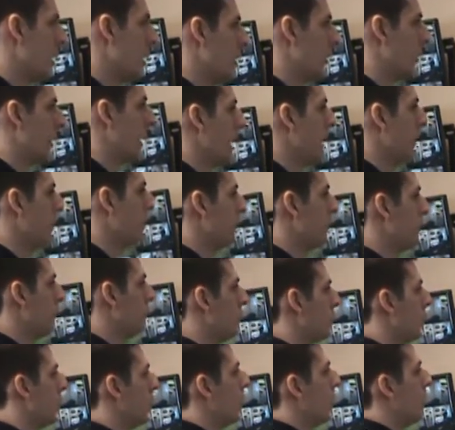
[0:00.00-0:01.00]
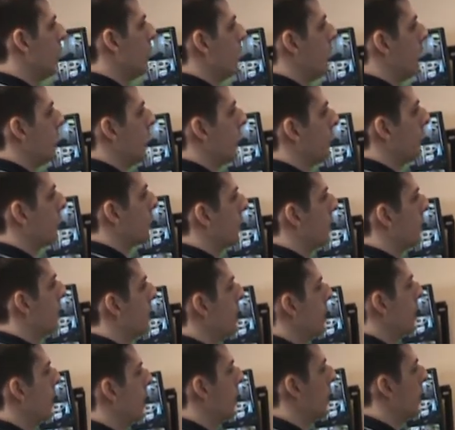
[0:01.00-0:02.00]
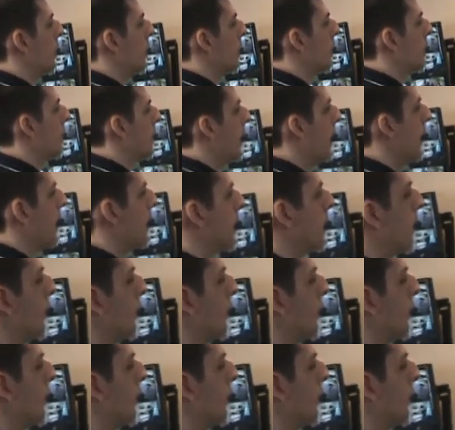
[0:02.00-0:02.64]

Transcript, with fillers: Okay, now it's going to tell you the size